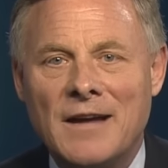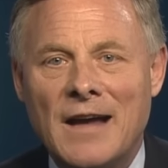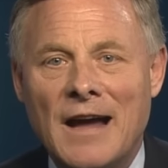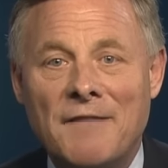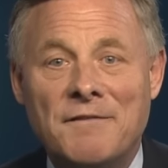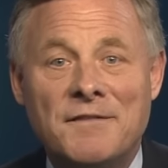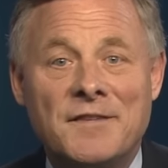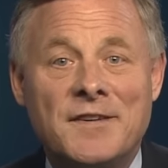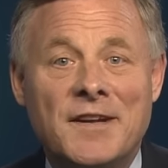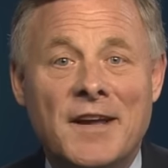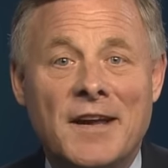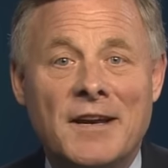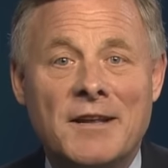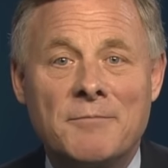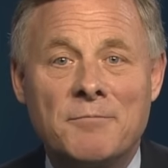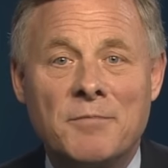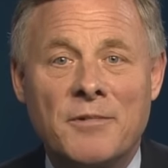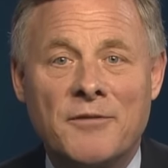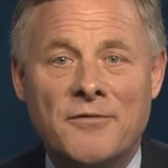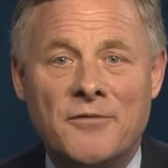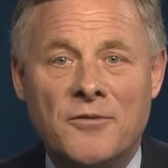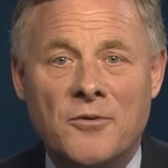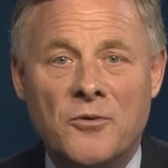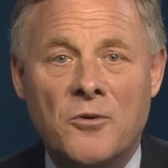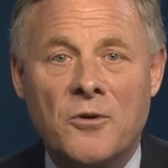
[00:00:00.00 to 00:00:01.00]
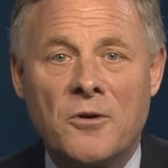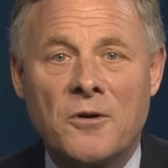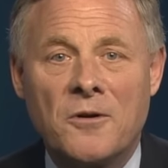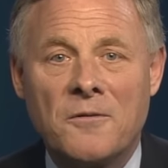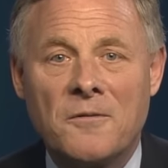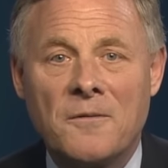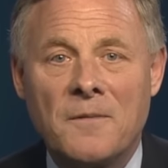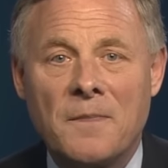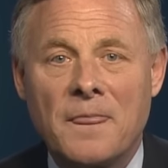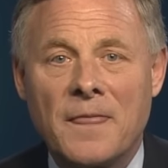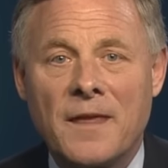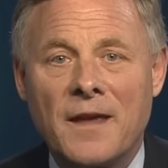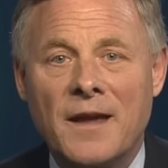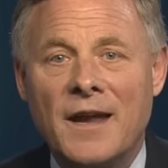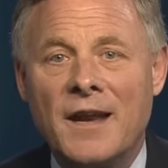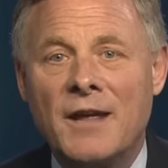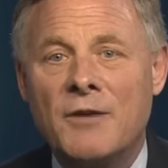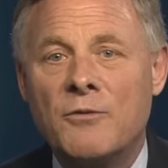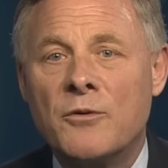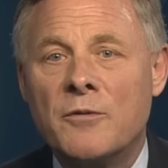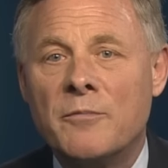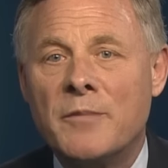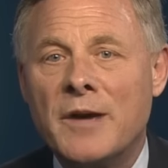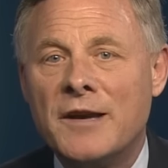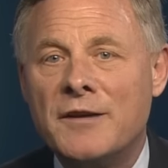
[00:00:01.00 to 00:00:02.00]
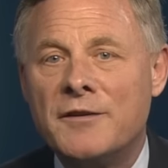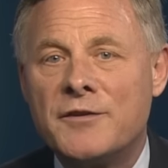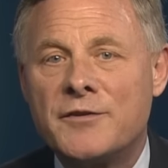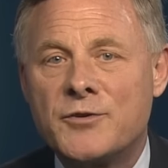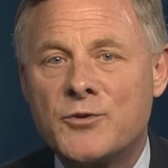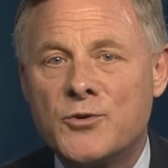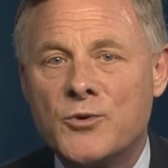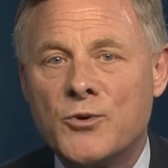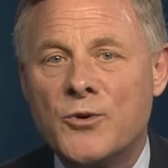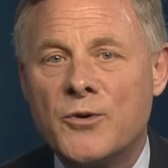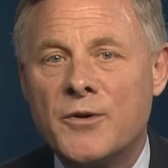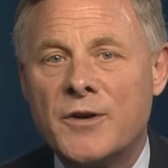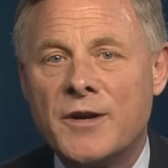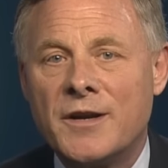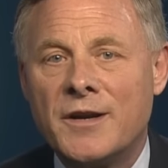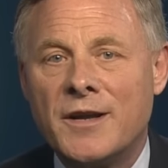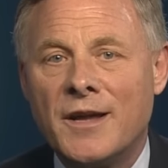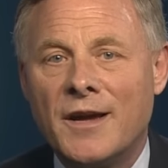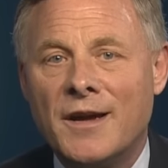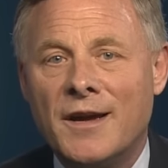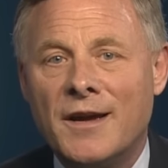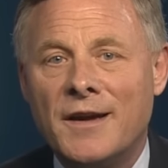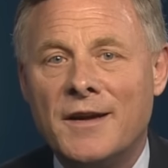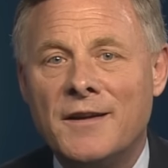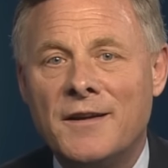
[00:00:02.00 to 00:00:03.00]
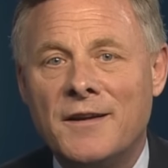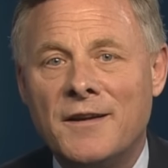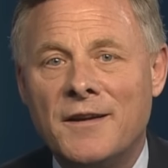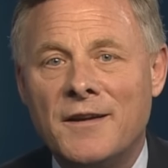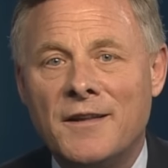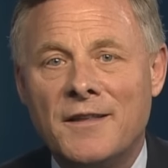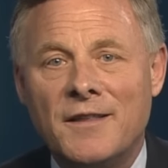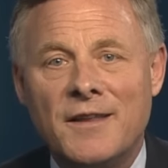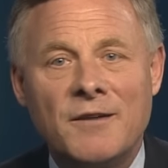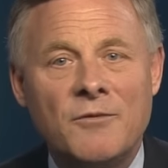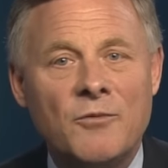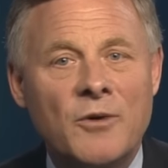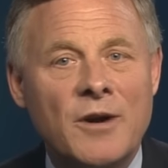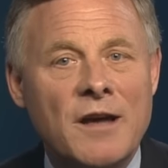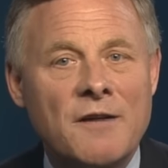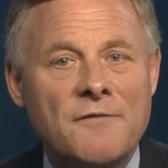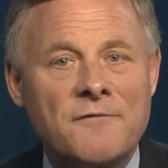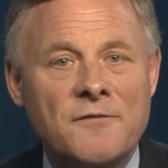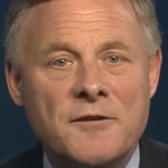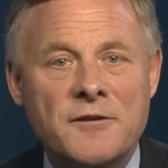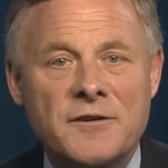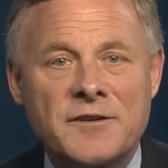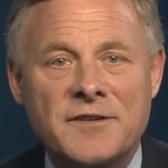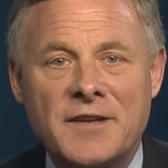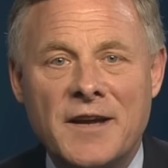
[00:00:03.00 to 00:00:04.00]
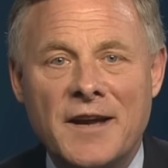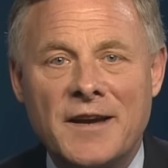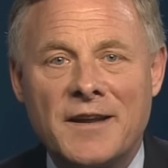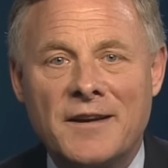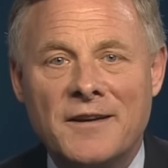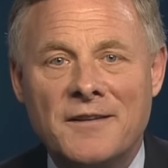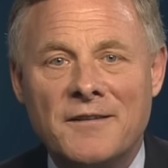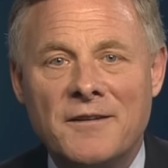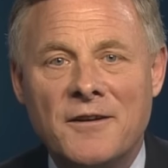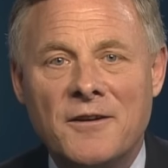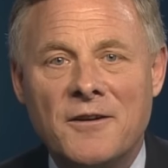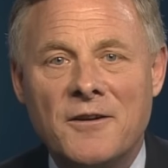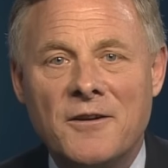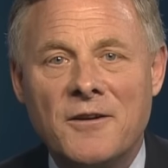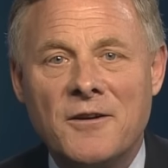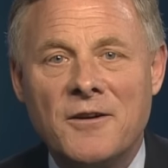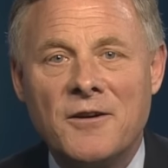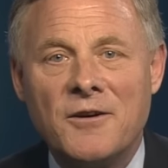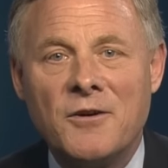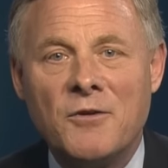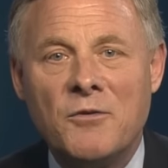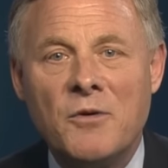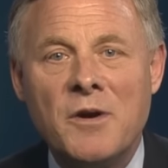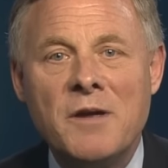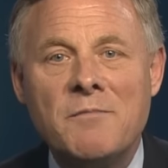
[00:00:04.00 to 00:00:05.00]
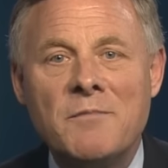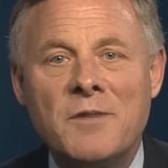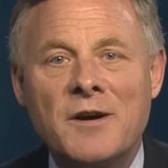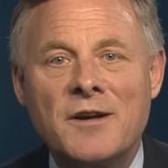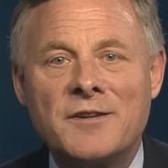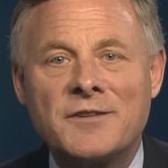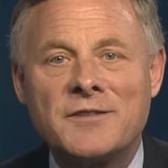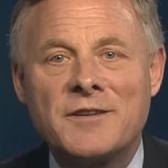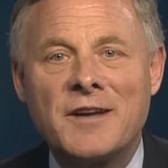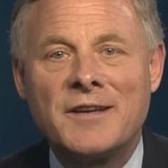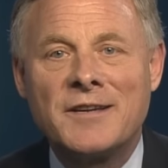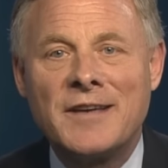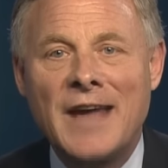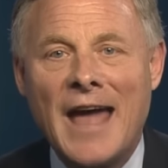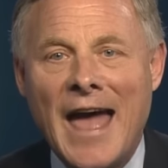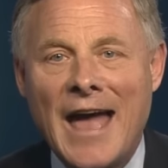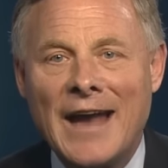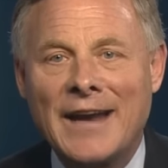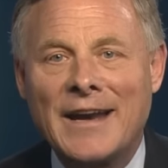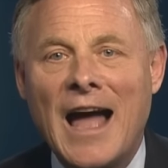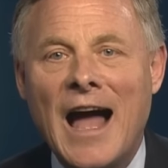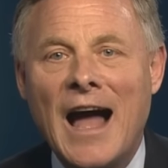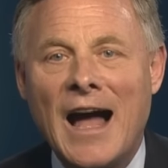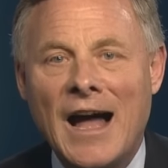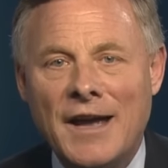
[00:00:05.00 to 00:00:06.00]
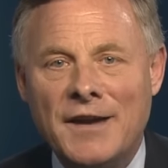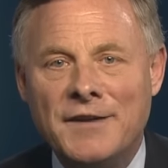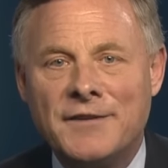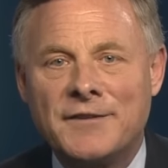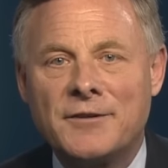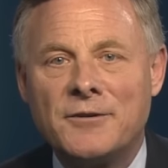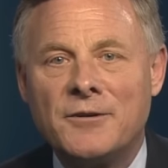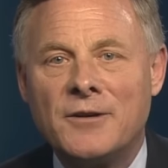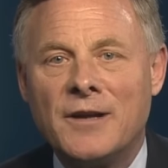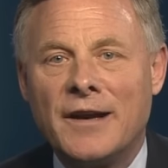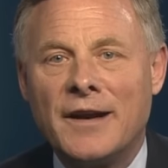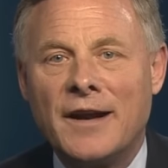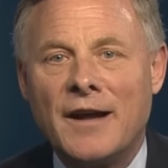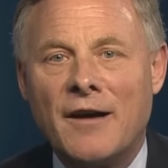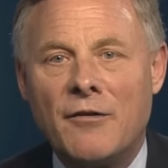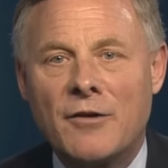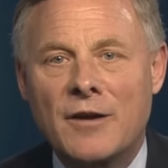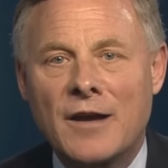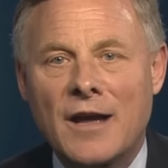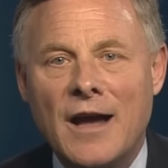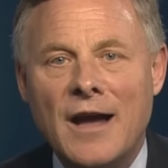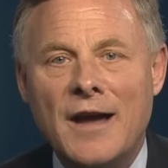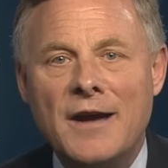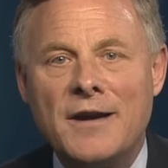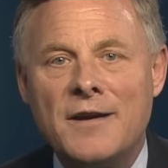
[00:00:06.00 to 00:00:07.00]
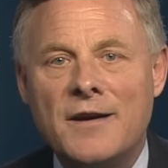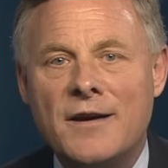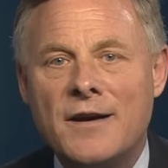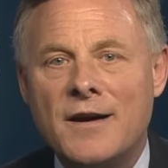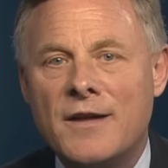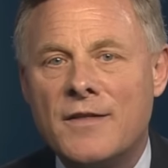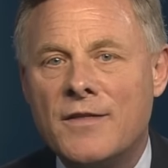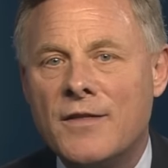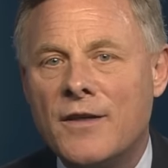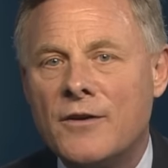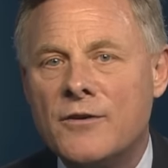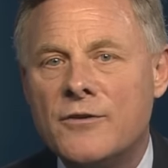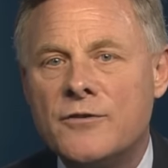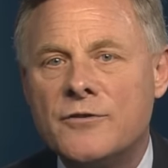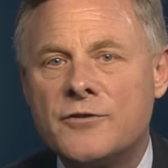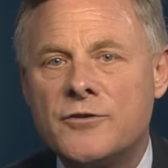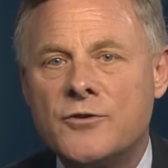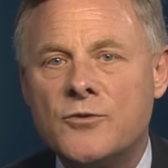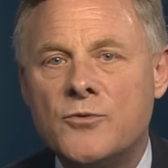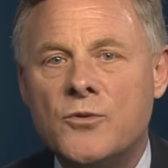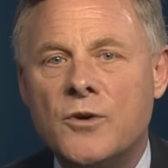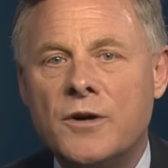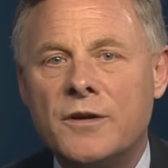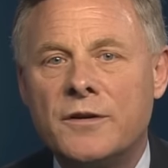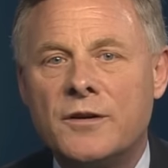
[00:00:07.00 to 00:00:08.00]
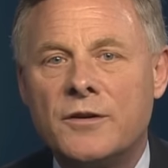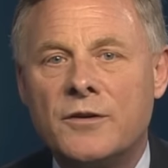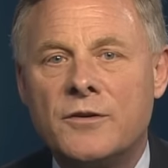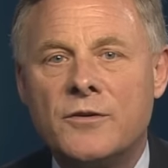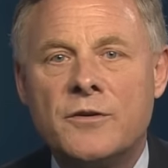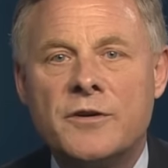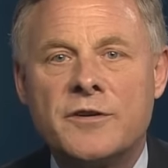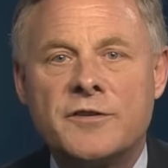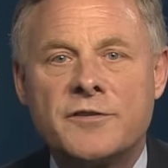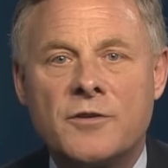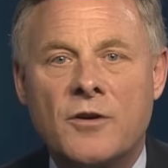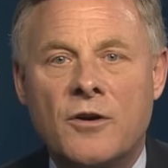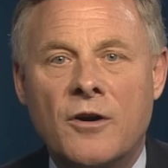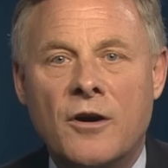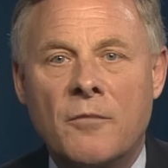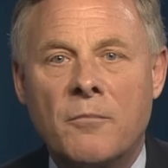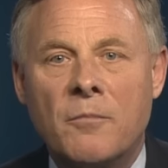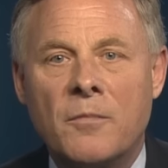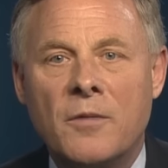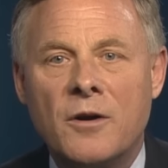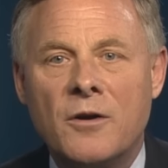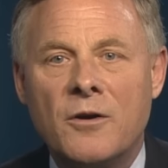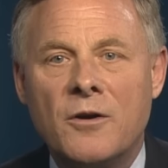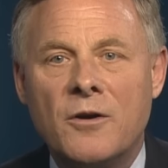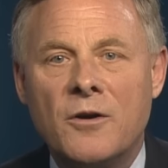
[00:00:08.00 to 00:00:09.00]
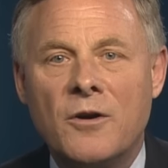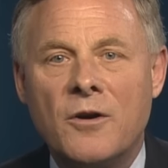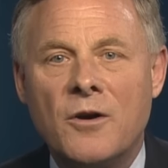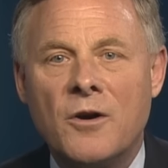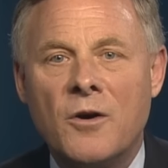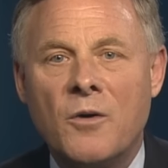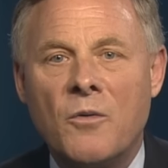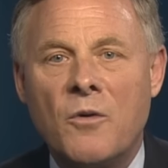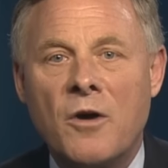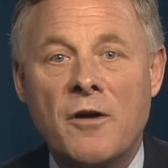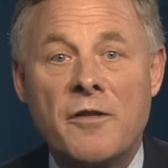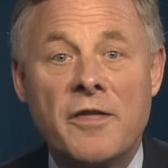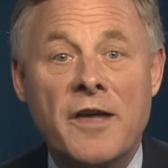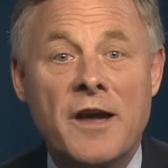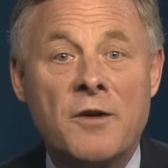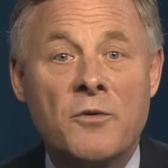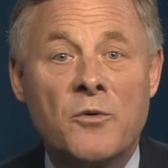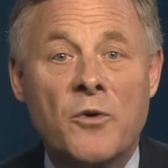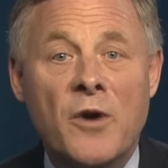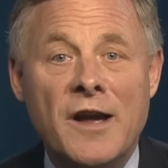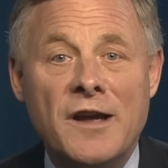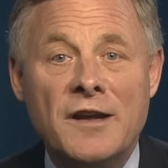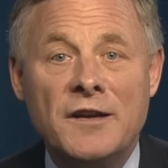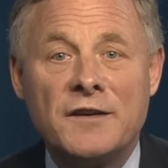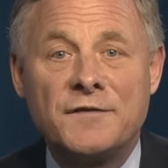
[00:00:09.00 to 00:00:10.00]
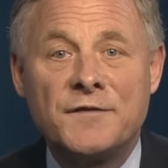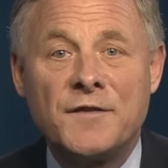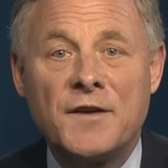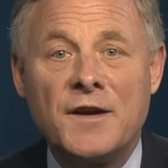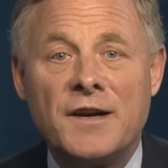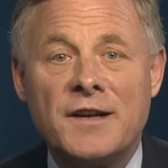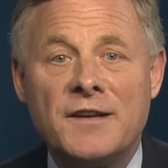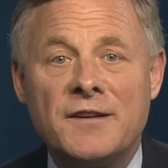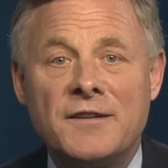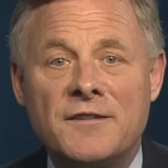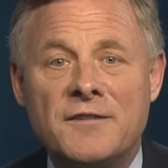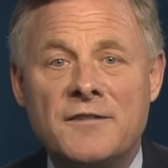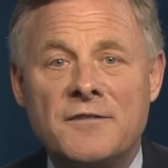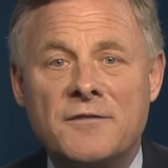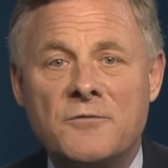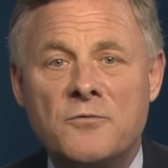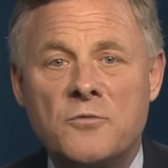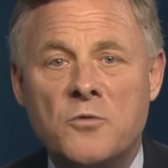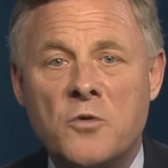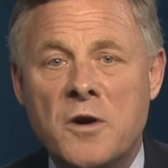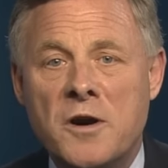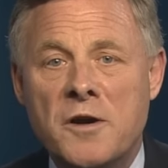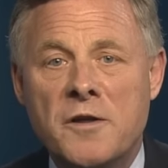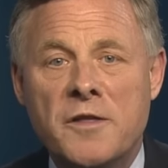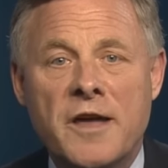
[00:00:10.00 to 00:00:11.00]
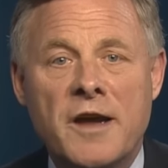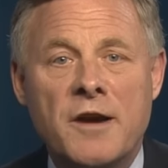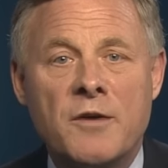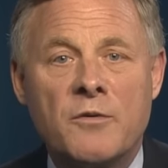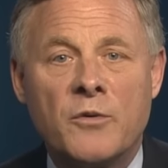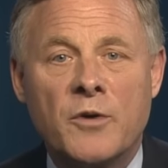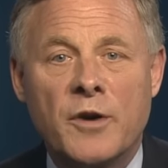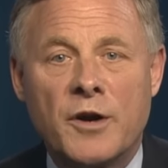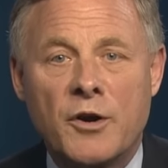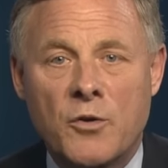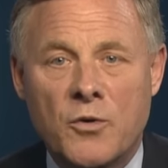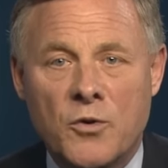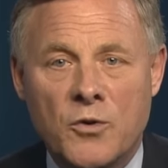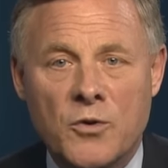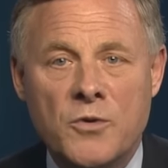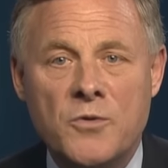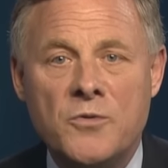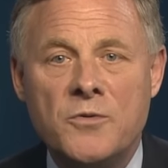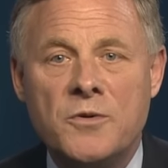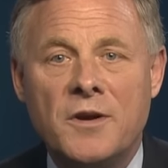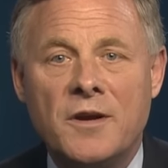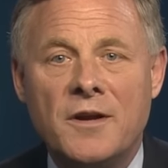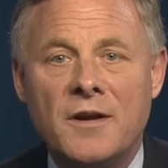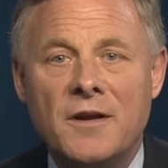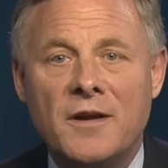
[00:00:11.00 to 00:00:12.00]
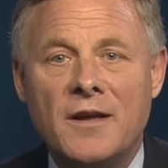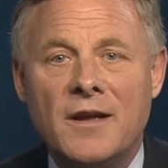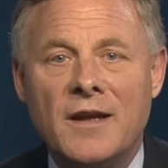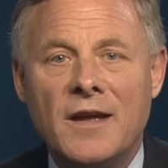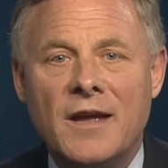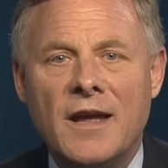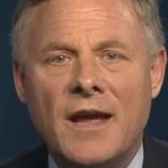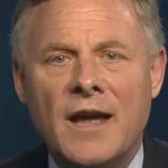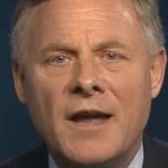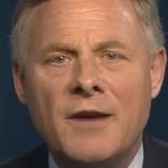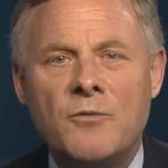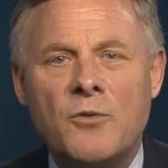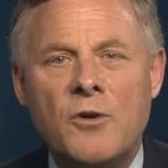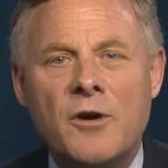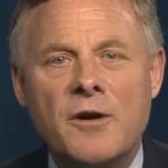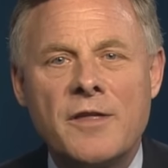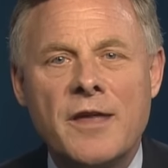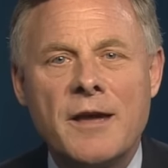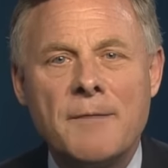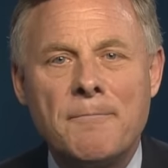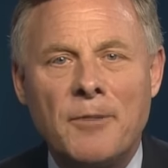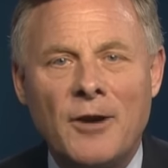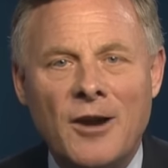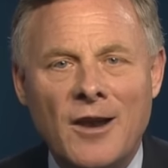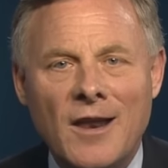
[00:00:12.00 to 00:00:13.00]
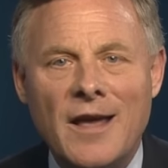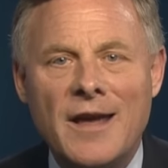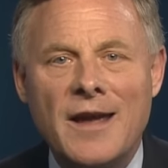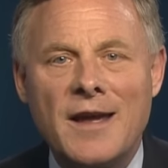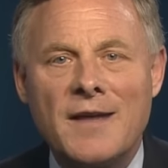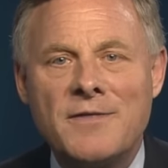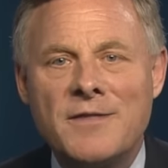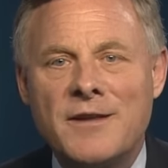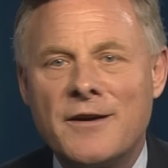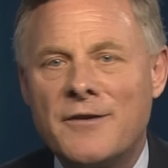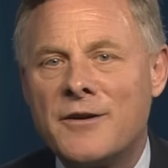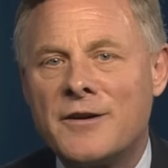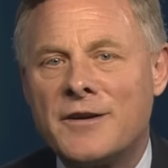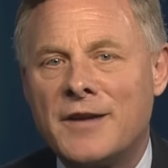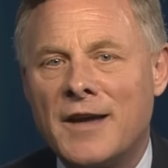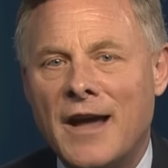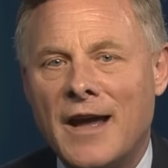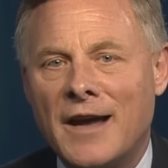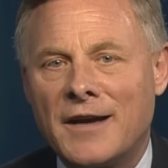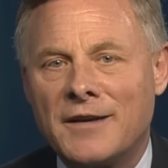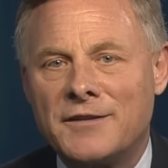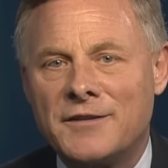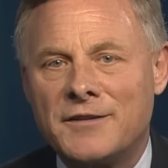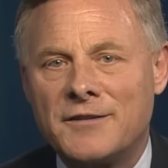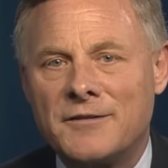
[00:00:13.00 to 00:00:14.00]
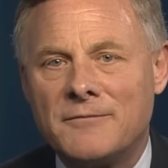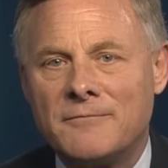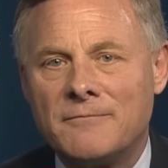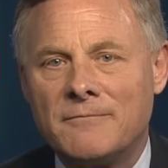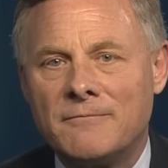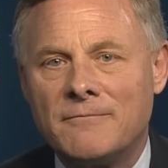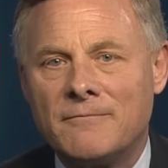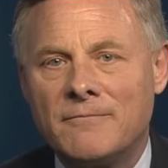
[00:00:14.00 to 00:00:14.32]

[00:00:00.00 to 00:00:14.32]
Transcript: I've said it before, and it remains truer today than when I first said it. We must attack ISIL and Al-Qaeda and those who want to do us harm, where they raise funds, where they recruit, and where they plan their attacks.